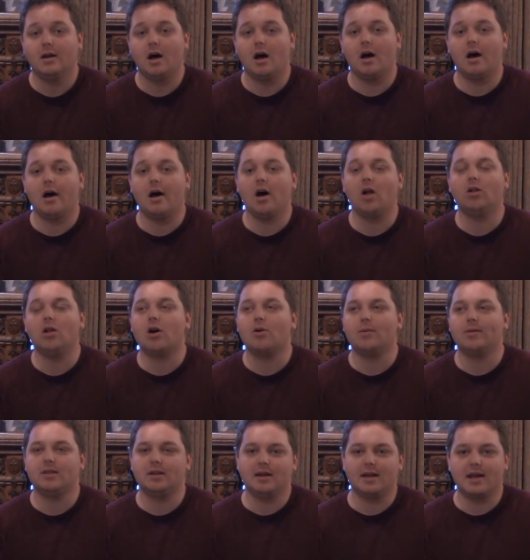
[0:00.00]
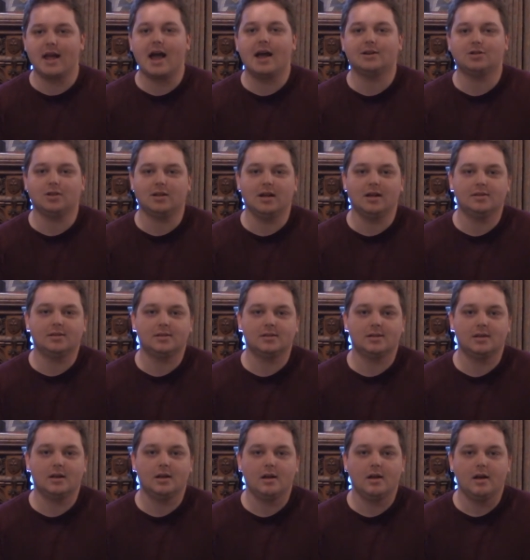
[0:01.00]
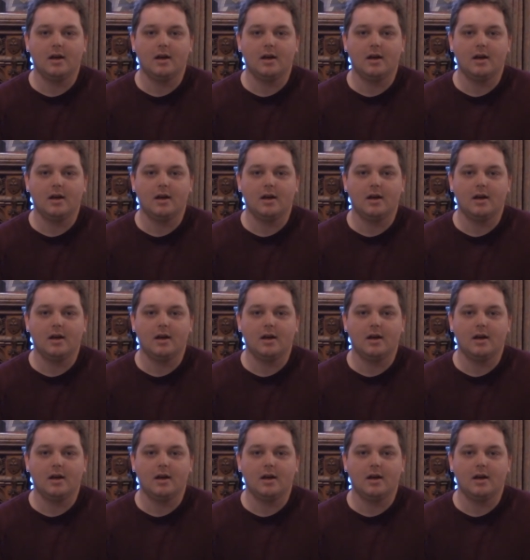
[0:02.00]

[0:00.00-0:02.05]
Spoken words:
along with the Nagash list,